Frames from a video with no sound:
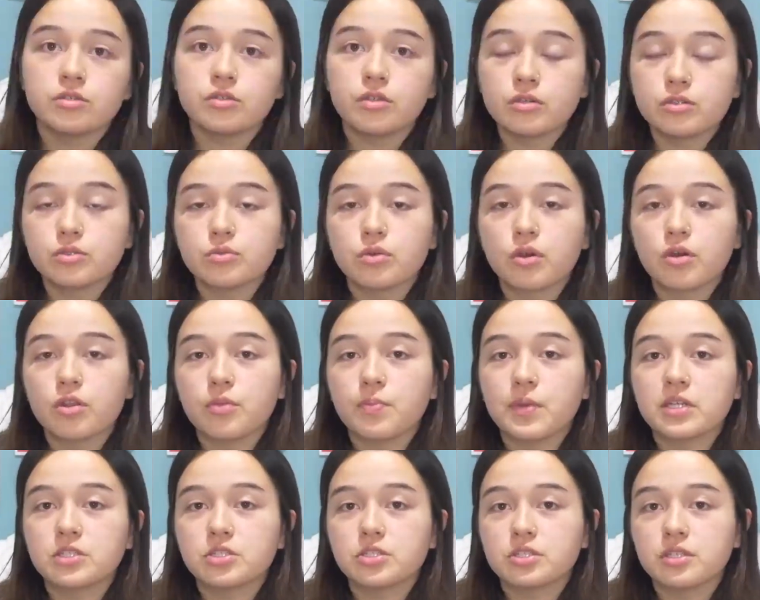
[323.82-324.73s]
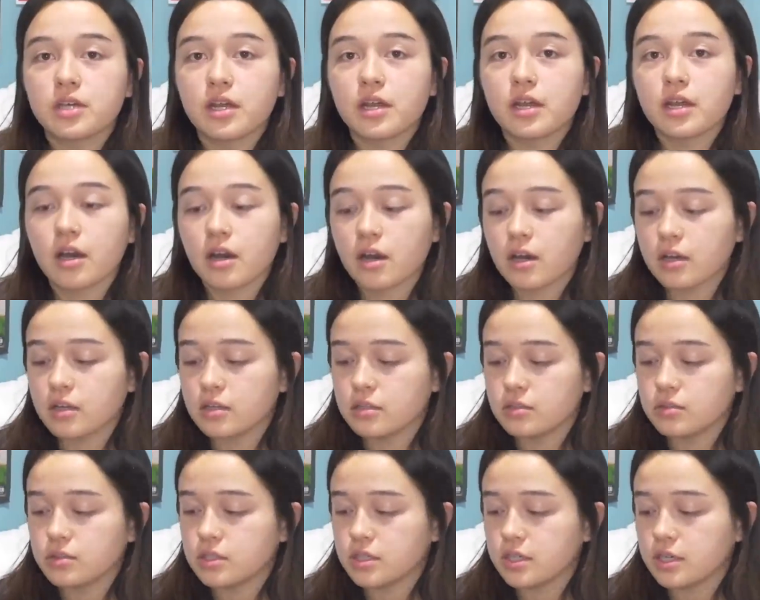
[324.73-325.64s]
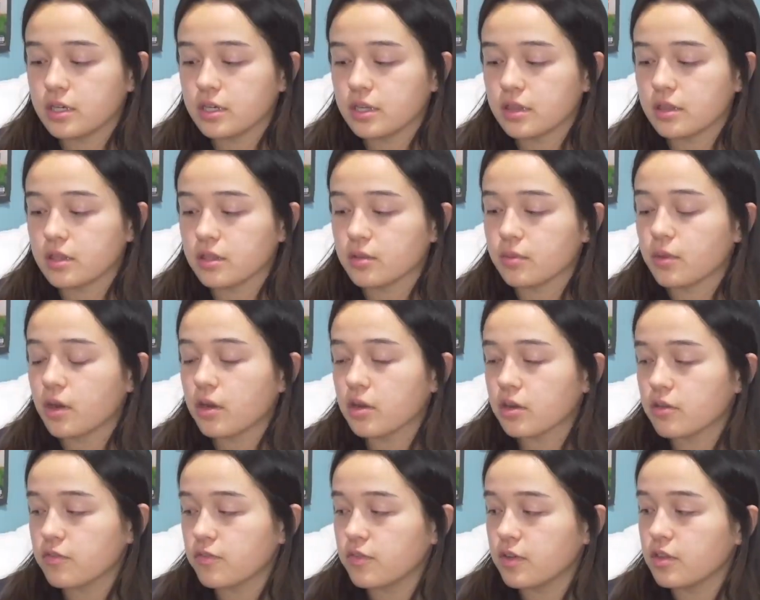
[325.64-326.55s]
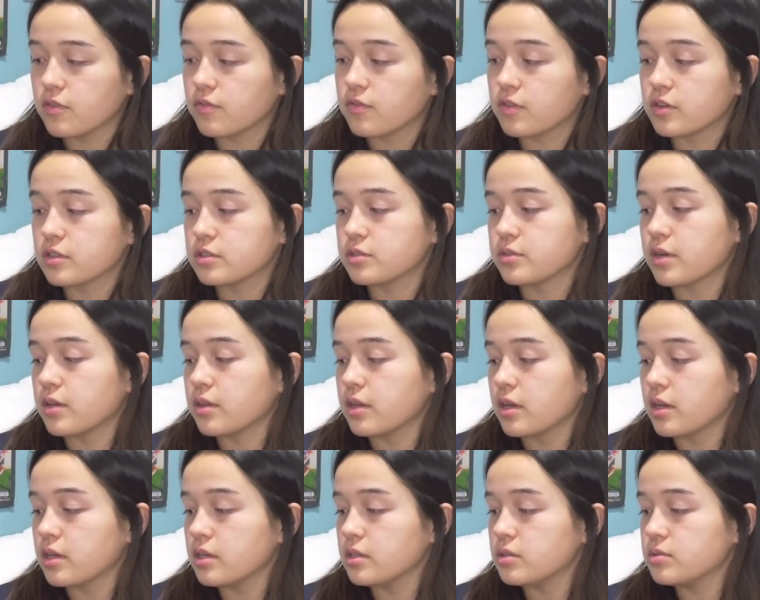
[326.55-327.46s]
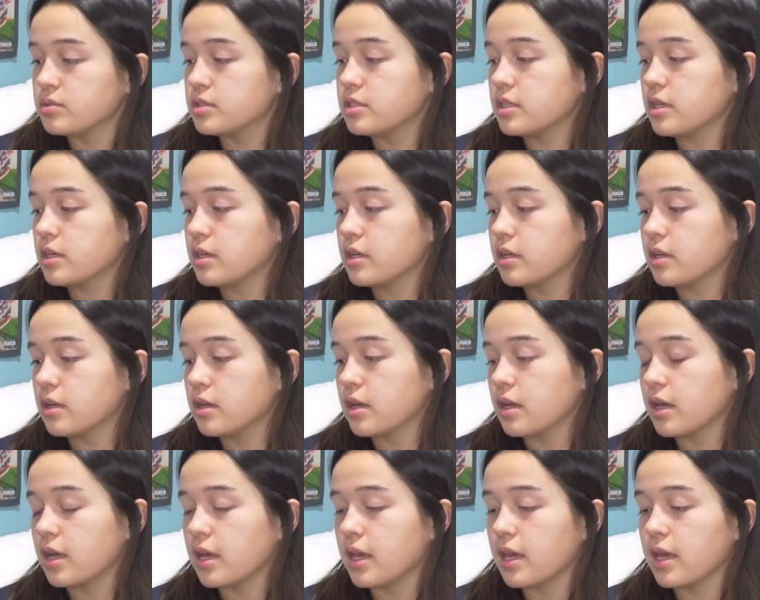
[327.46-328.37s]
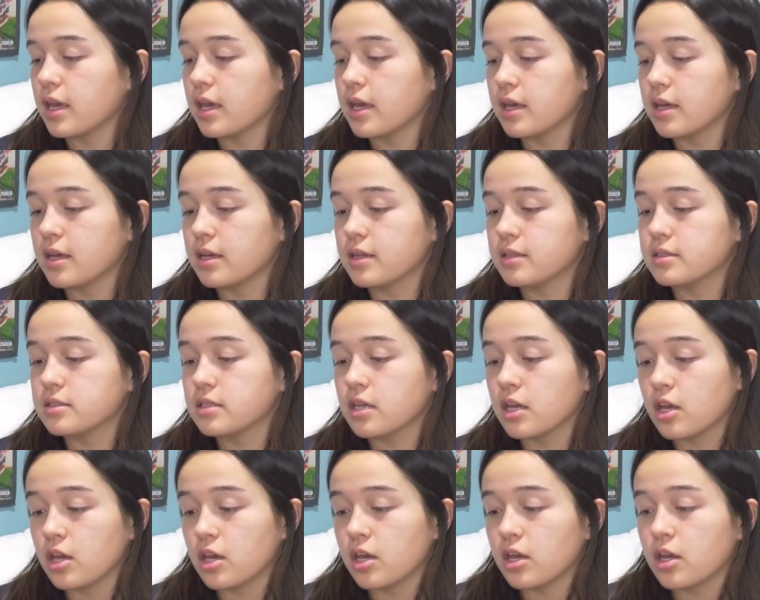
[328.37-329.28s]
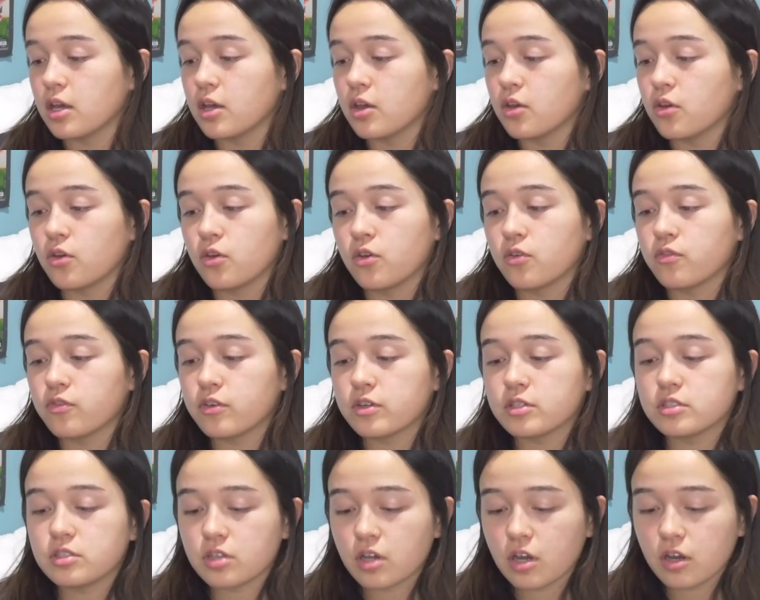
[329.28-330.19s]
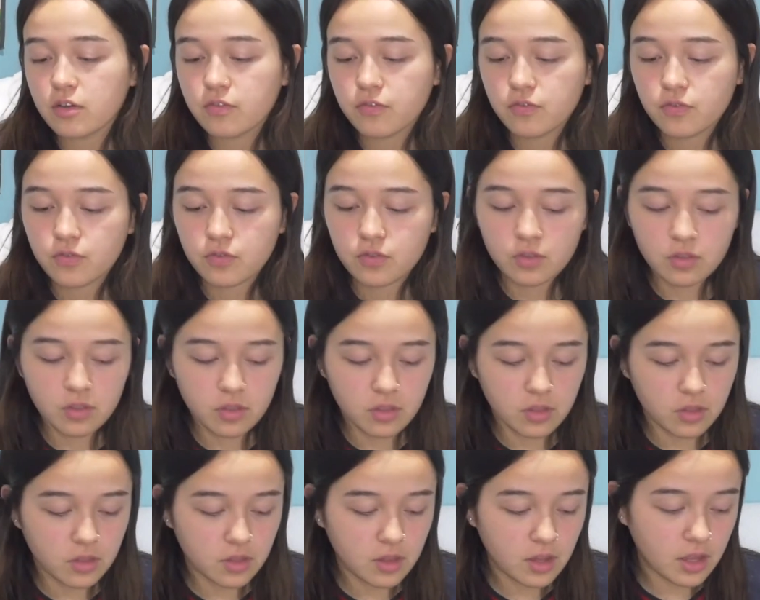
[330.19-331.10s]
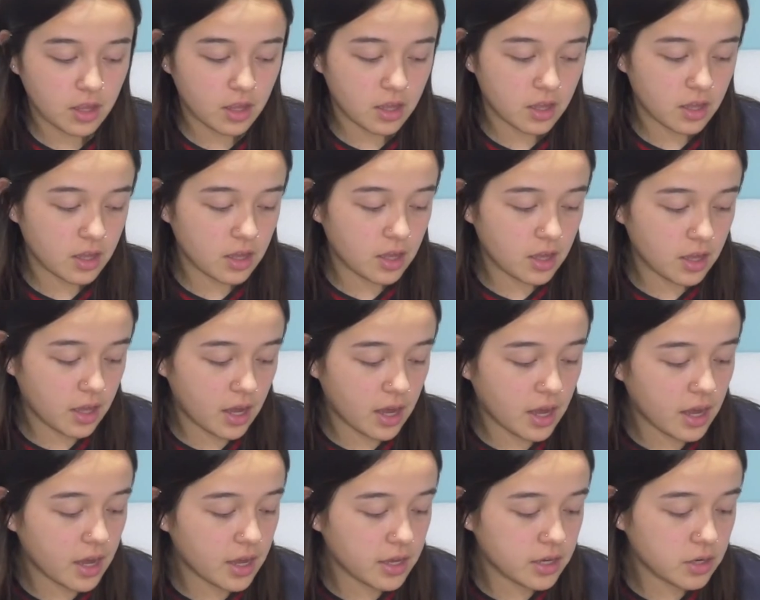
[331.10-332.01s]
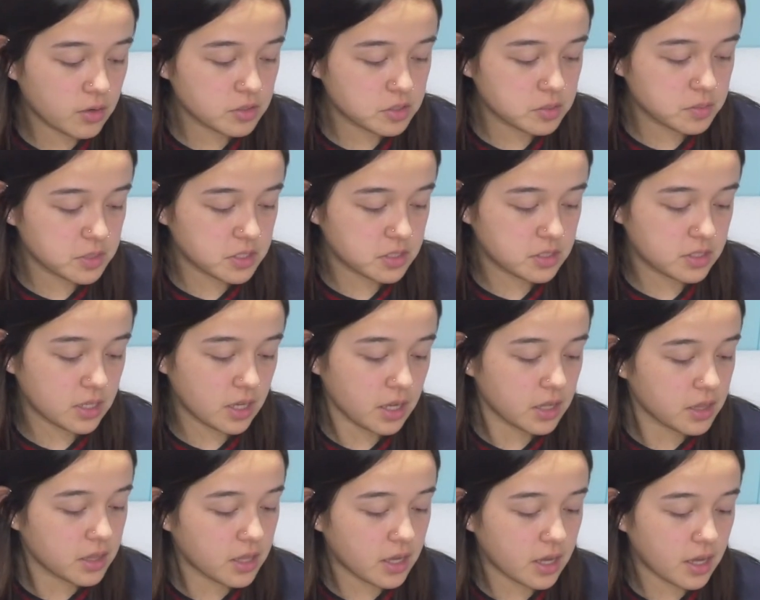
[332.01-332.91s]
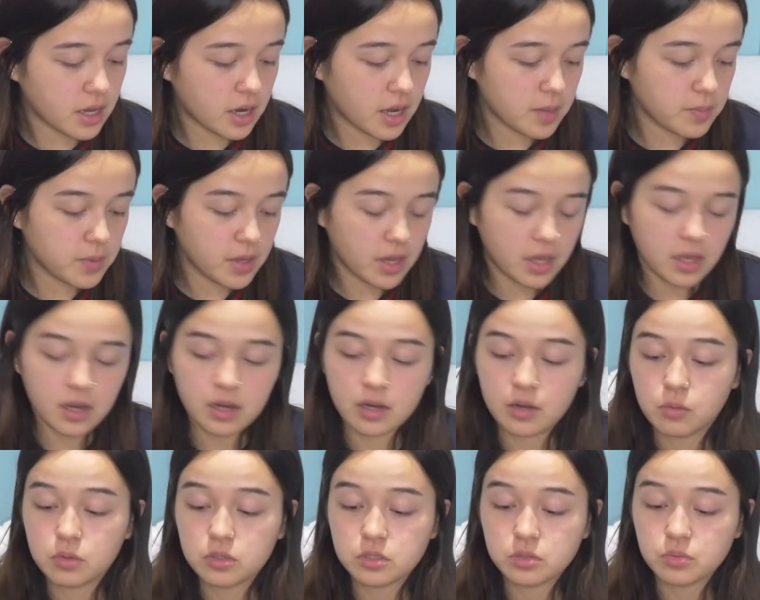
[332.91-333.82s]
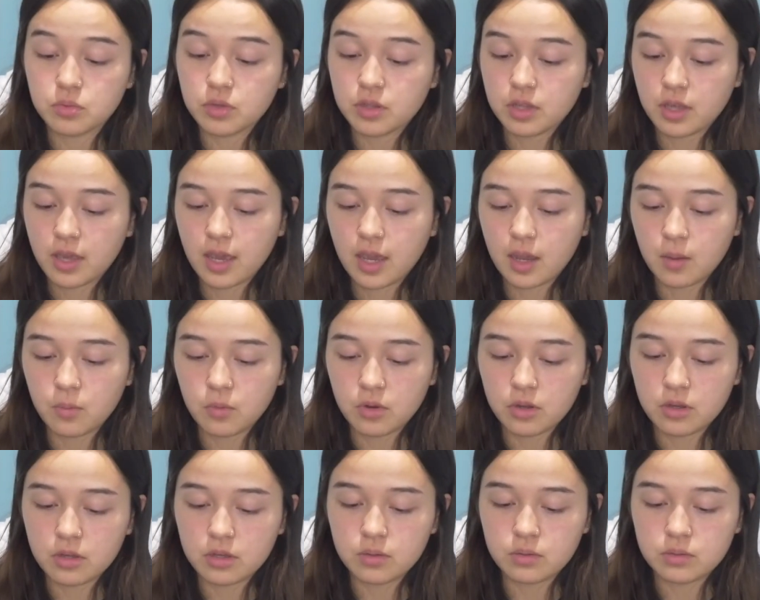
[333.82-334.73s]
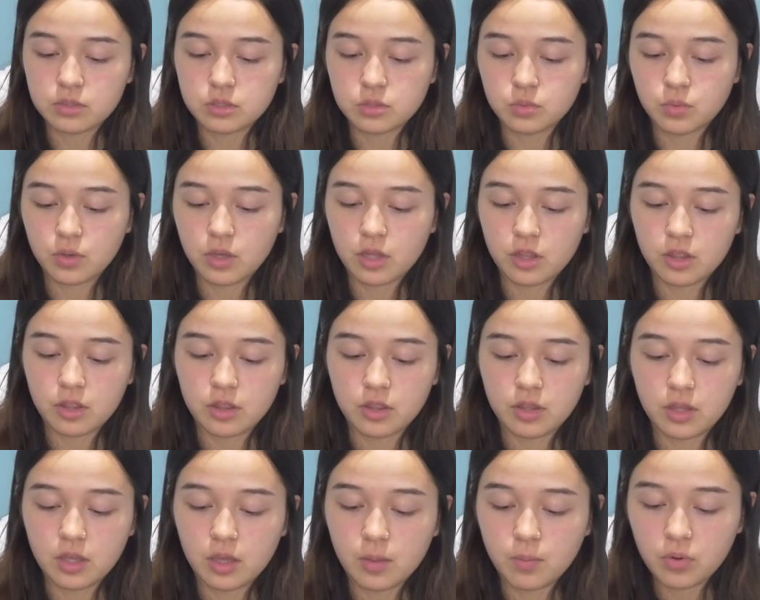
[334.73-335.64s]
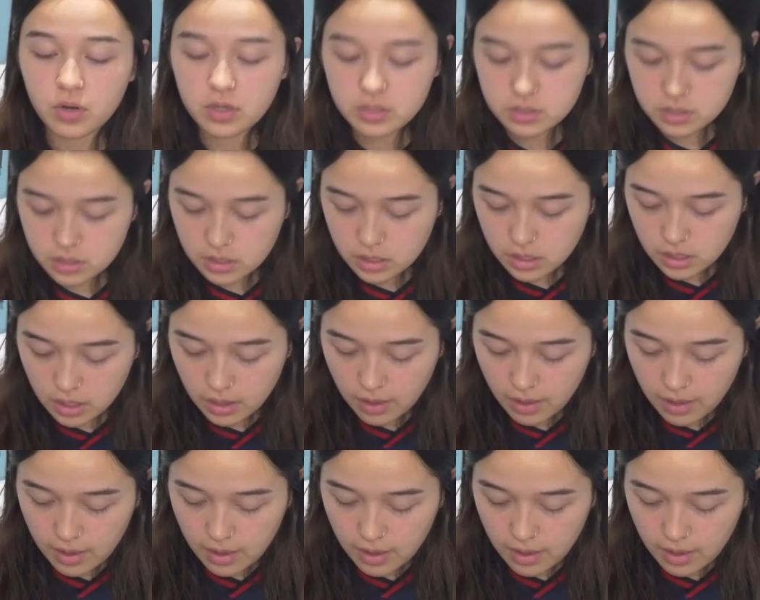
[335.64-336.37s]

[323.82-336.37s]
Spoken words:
those were all the pictures that I got using the Lomography, the first round that I used it. And first off, I noticed a mistake that I made, and it wasn't with the camera, it was with the printing.